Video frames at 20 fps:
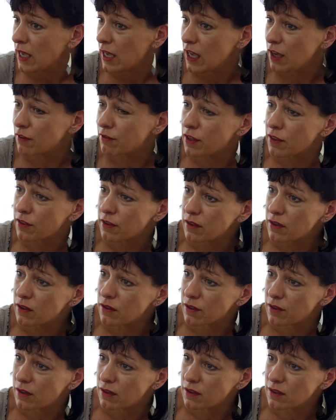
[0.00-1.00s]
even
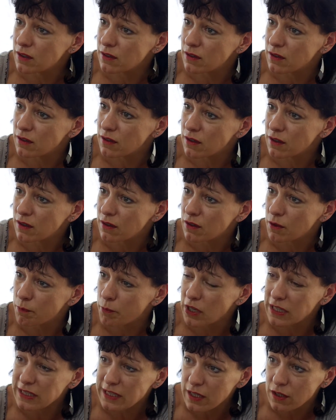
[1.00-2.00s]
though the
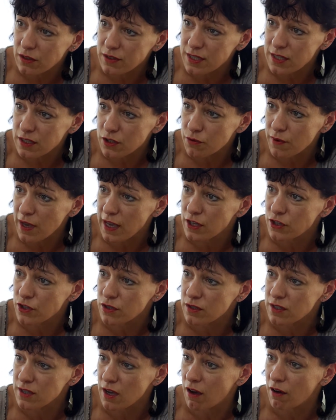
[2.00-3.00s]
political
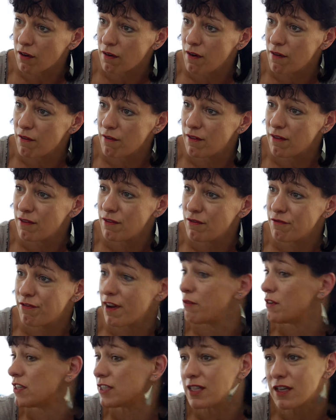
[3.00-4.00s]
situations are
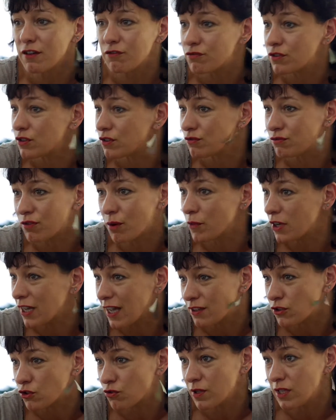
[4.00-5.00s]
very different from a
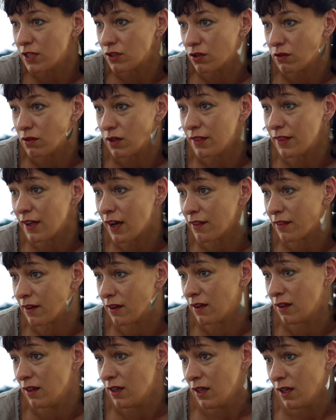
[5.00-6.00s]
country to
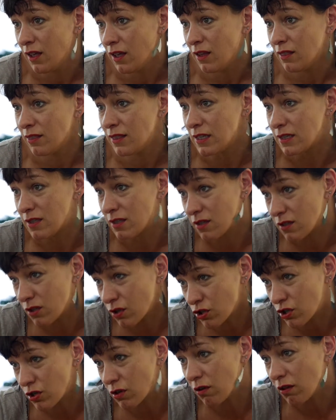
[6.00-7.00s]
another, this
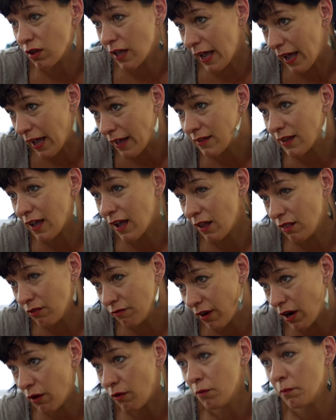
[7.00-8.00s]
social and
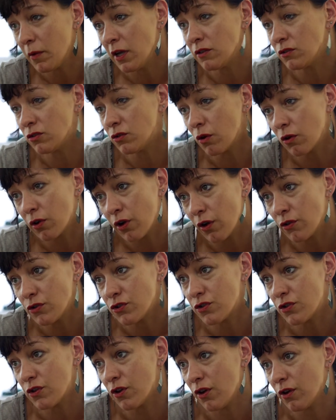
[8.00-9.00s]
environmental
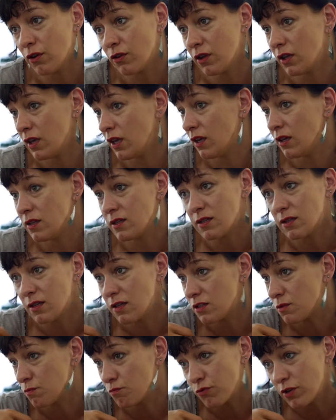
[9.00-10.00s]
concern
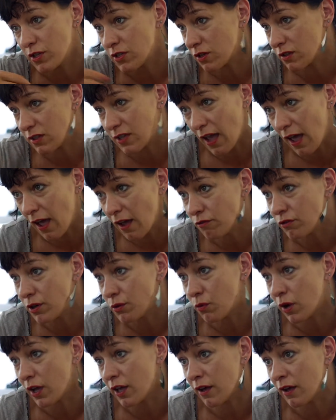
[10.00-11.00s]
is present
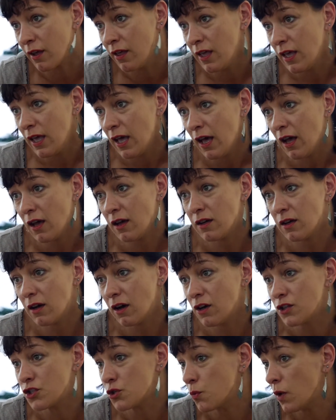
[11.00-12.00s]
everywhere,
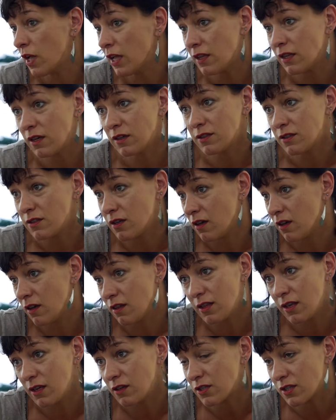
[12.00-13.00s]
as well as
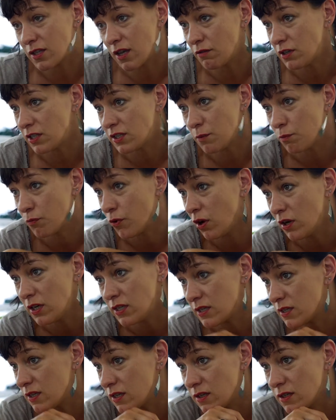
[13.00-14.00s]
the austerity
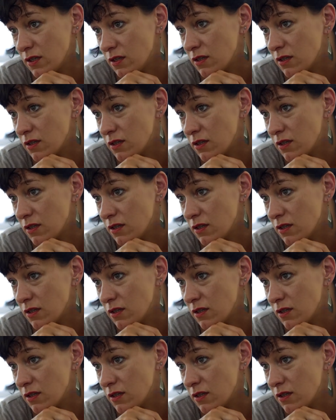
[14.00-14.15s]
policies.